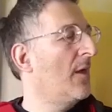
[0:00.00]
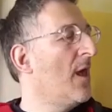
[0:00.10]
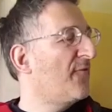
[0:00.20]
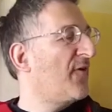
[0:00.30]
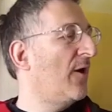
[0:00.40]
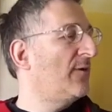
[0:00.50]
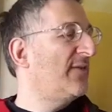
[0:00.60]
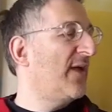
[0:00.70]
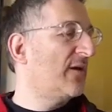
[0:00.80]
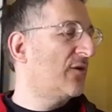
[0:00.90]
For
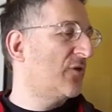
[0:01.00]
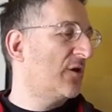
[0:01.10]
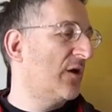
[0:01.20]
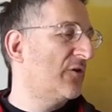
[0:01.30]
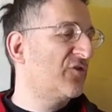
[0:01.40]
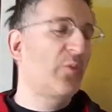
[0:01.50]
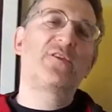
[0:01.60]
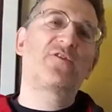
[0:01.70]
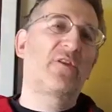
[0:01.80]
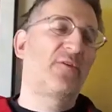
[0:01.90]
only then could the girl
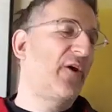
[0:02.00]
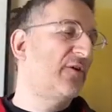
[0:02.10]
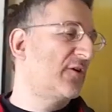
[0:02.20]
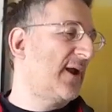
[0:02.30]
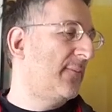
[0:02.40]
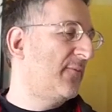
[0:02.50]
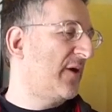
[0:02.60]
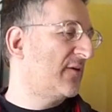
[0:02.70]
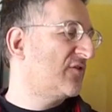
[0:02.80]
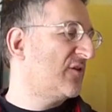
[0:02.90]
switch to the phonogram
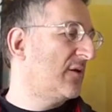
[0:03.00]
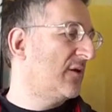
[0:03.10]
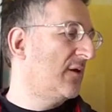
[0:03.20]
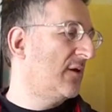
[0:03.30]
function,